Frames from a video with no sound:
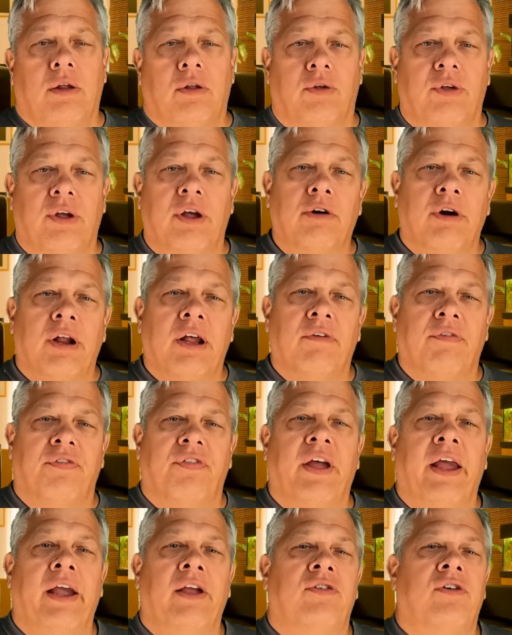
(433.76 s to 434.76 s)
The Internet of
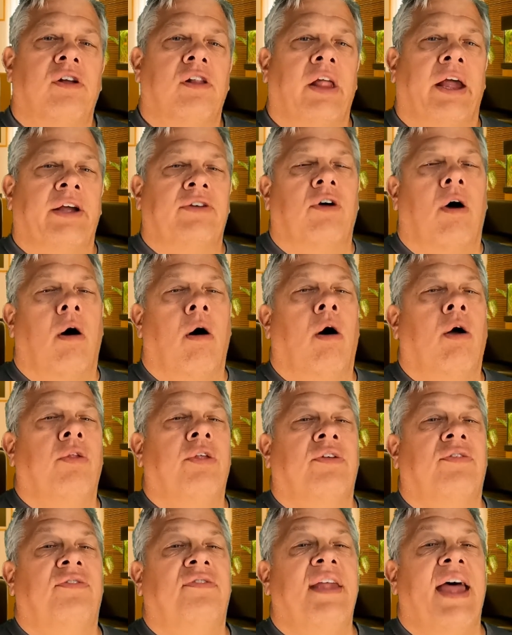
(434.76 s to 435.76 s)
Things collects all
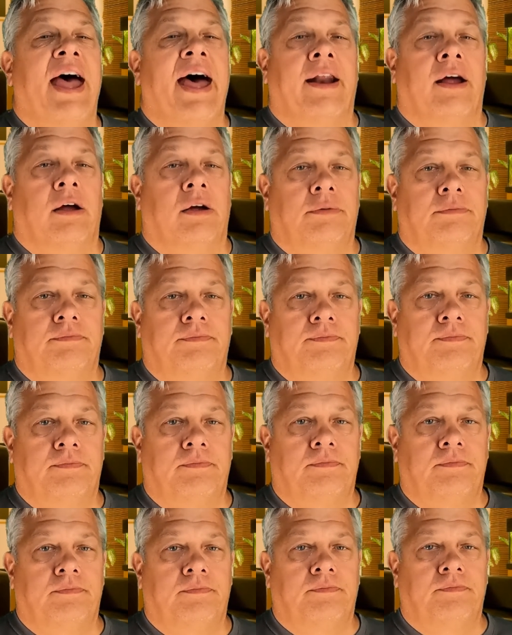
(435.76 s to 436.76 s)
this data.
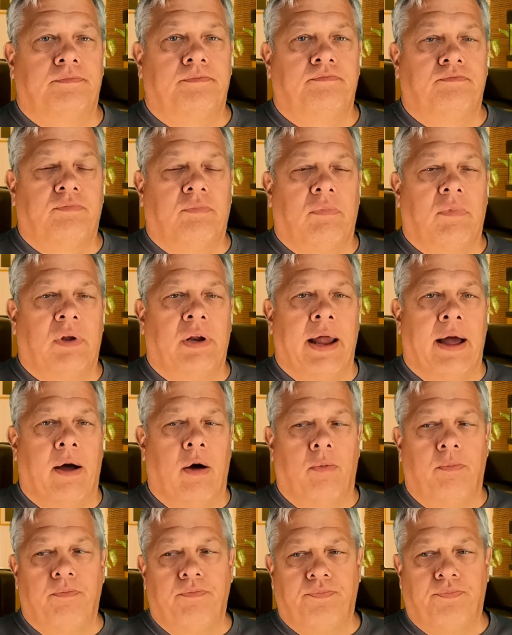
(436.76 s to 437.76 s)

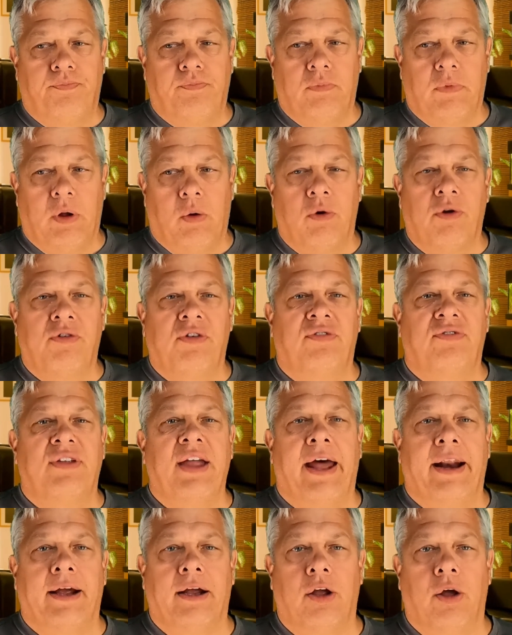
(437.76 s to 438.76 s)
Now, where does this
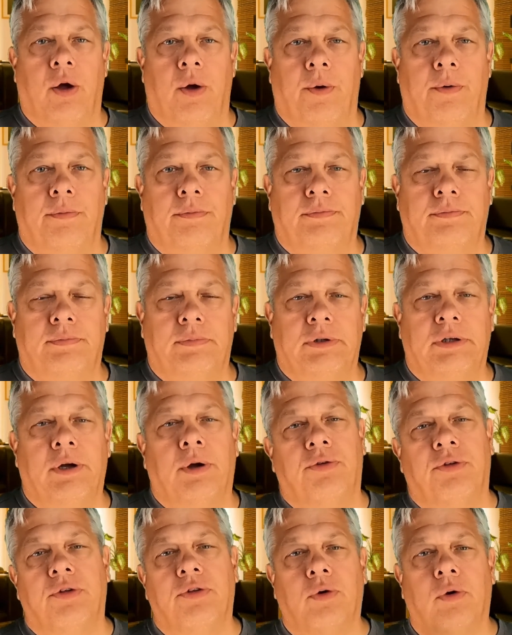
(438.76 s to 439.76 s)
data go? It
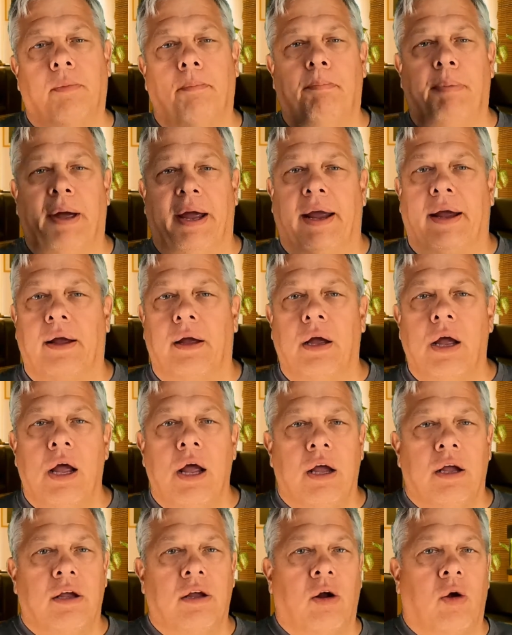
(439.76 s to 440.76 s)
goes into a bank.
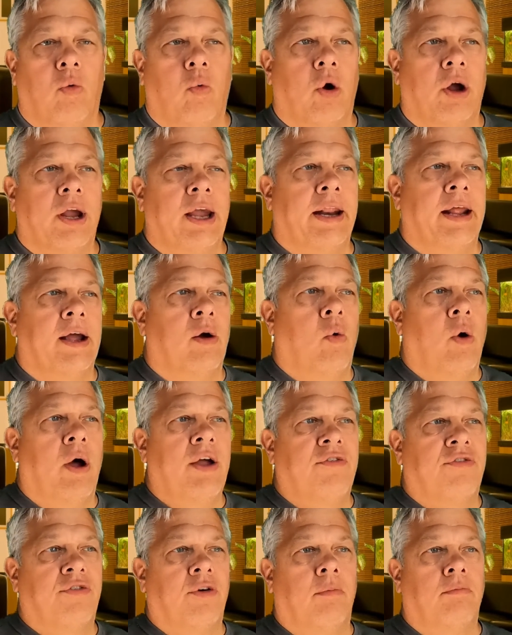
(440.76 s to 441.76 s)
We're getting
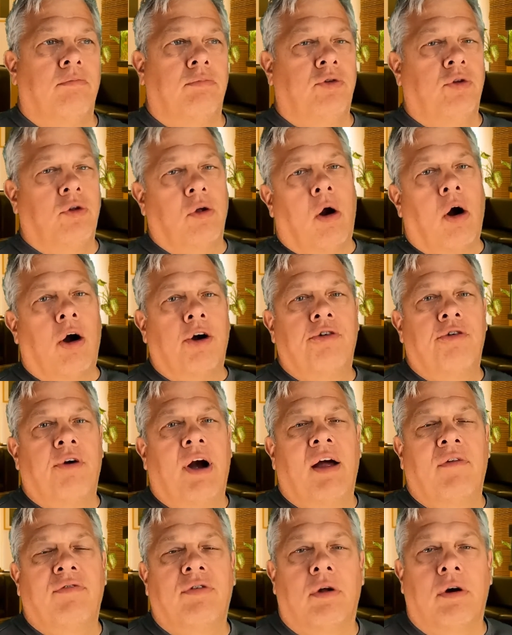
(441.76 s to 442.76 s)
away from hard
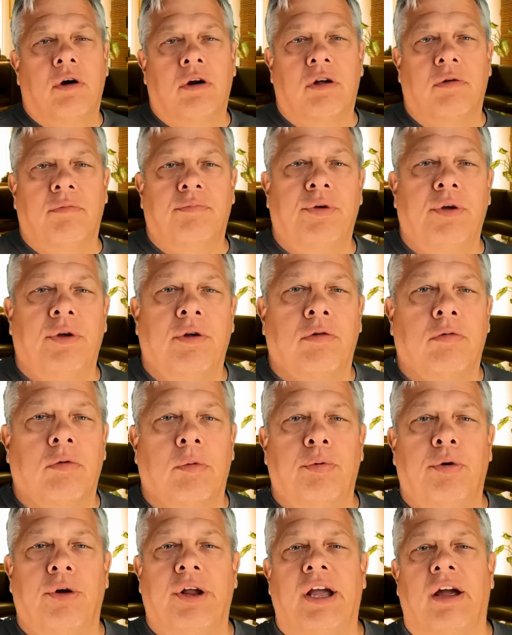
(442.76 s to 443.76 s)
drives on our computer.
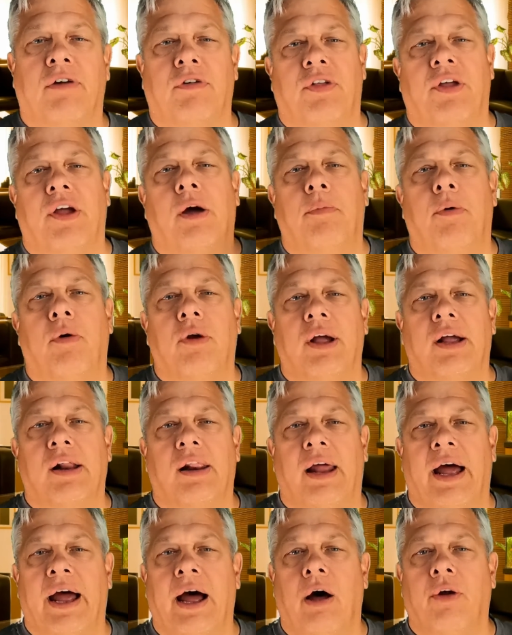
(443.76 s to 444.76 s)
We're putting everything up on the
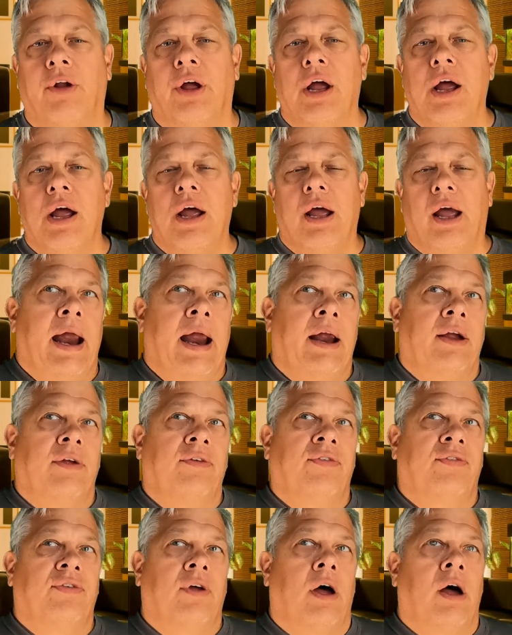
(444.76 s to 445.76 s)
cloud.
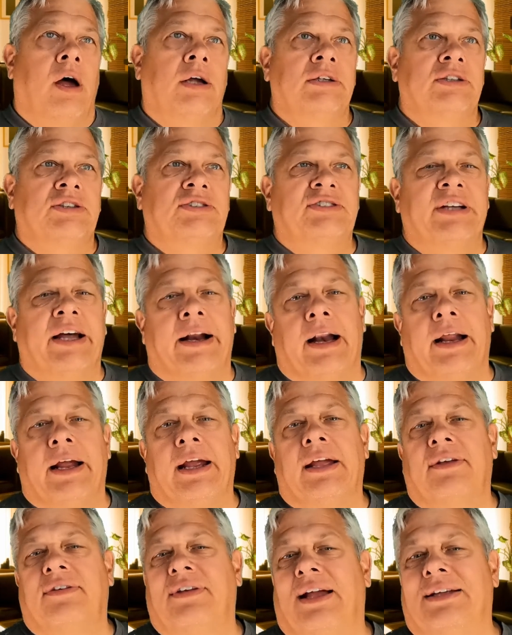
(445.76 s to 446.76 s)
As
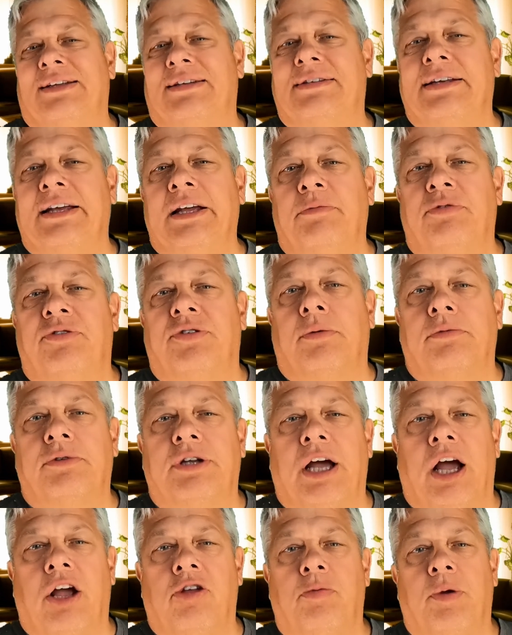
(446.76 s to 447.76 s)
unsettling as that seems
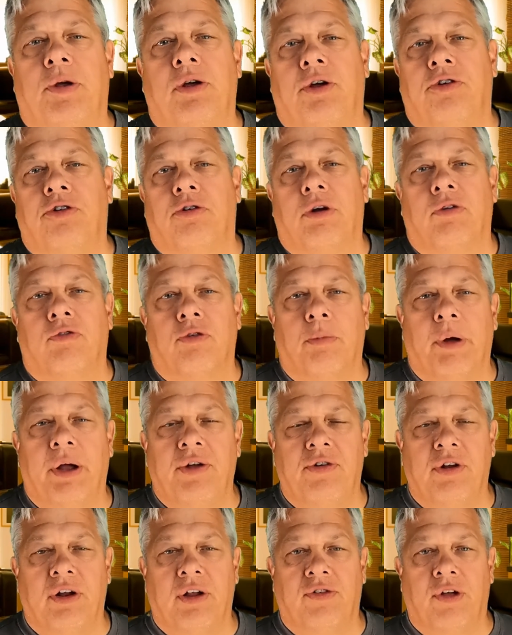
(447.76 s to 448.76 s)
sometimes, because your
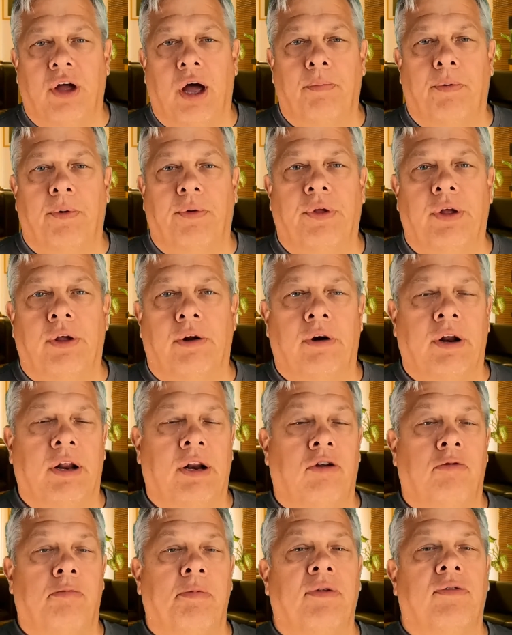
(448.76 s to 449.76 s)
information is up on the internet
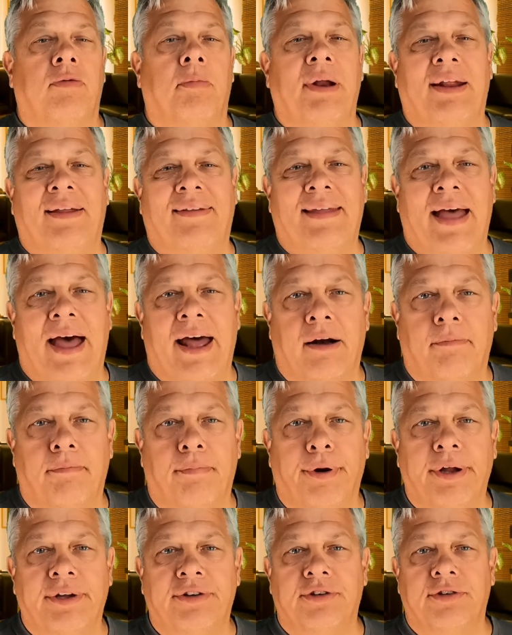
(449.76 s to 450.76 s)
and there's many data
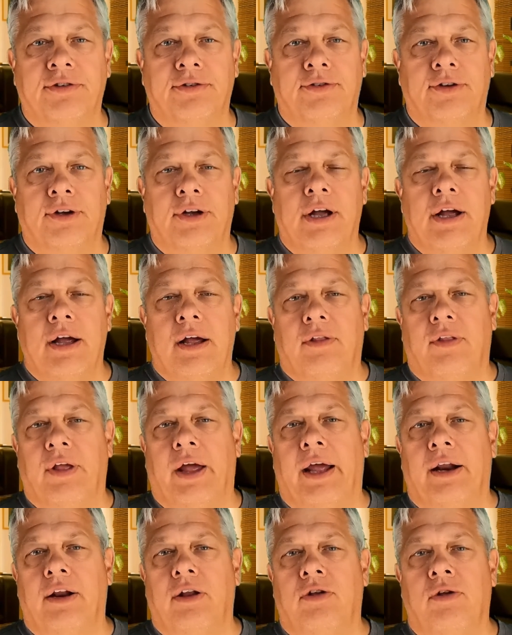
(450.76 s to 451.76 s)
breaches
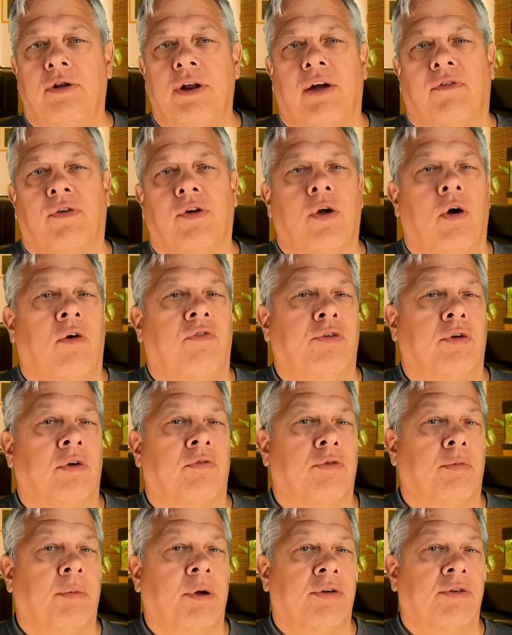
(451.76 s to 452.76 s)
that you never know if your
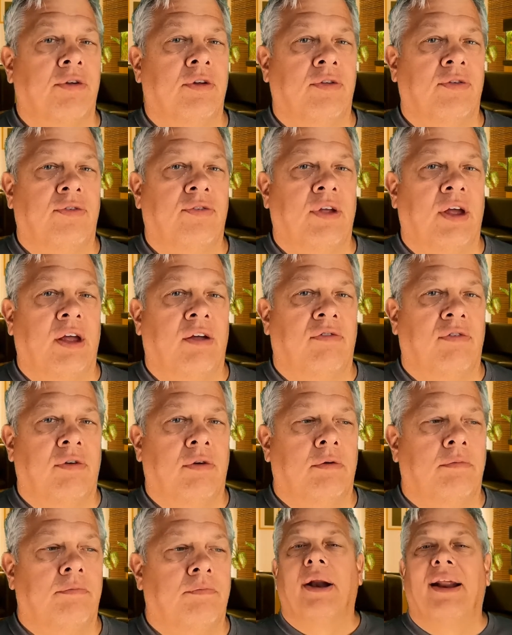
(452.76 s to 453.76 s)
information is safe.
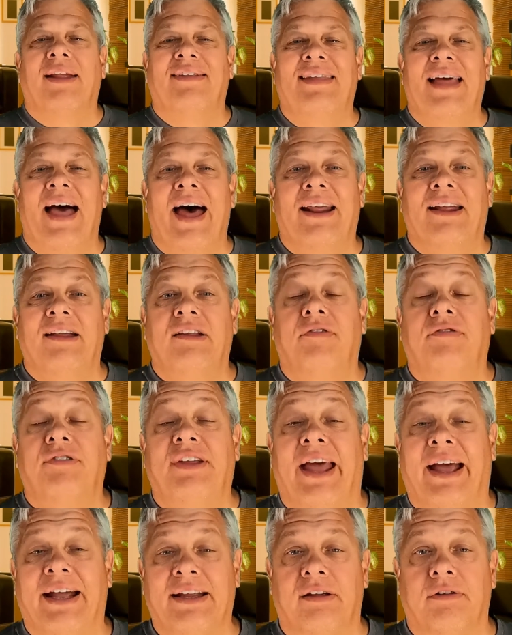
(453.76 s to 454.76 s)
But a data
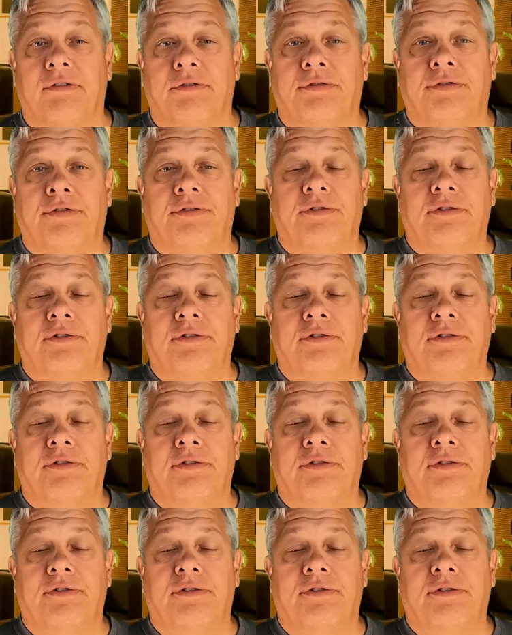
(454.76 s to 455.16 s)
detective